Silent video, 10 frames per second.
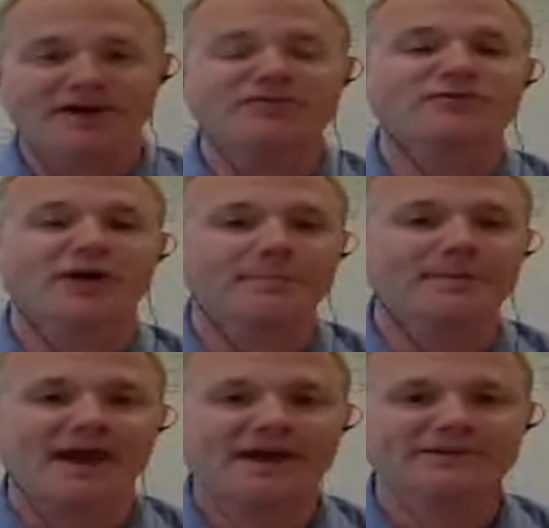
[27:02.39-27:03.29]
measure
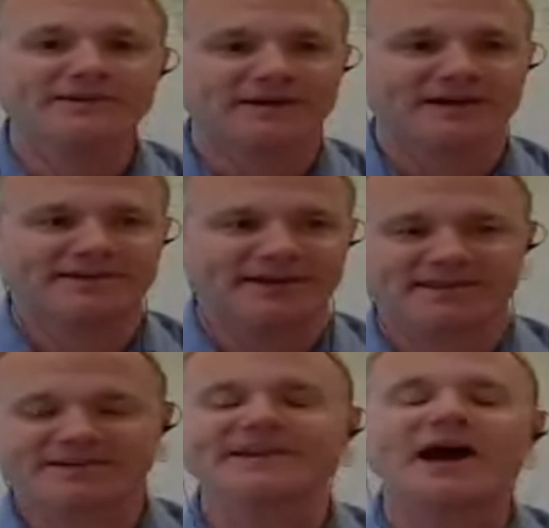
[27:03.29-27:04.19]
up against and say,
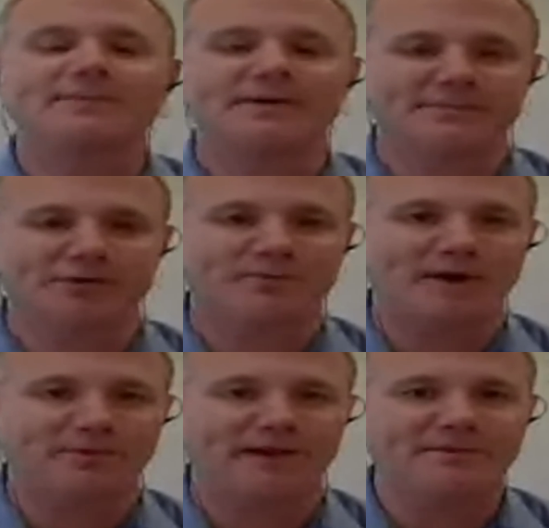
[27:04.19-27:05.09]
this is how I'm going to build
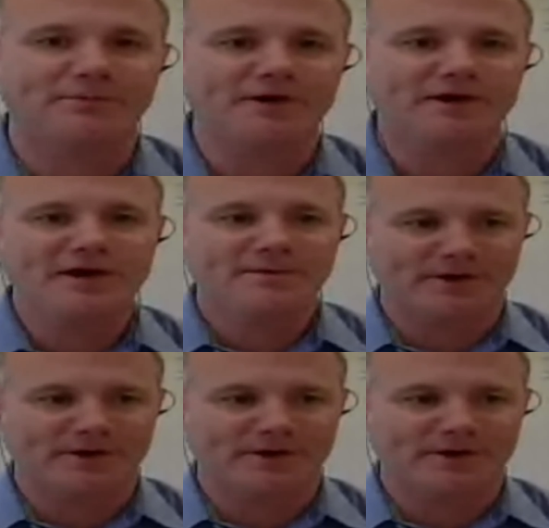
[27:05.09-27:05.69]
my playbook.